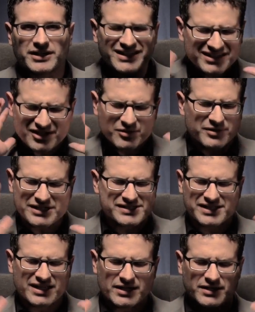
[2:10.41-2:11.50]
I didn't hear what he
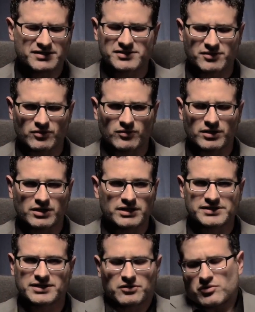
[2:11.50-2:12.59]
said, and so I
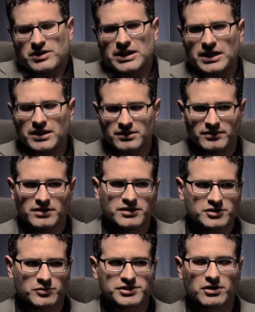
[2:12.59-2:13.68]
said okay, and
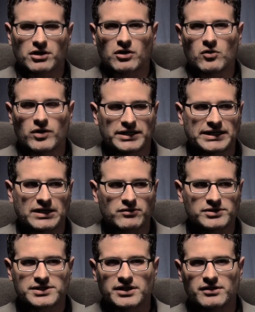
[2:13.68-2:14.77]
so we started going
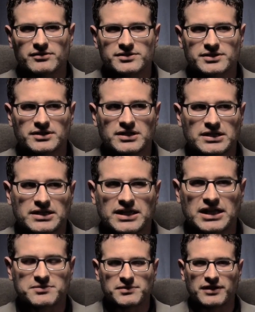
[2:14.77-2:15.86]
downstairs, and he
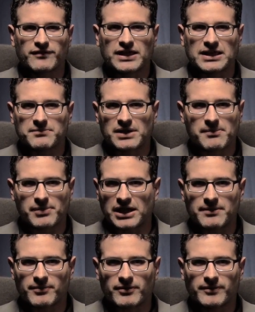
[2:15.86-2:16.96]
asked me if I had my
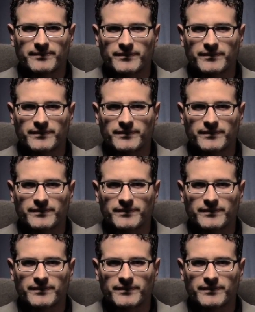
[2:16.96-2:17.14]
Bible.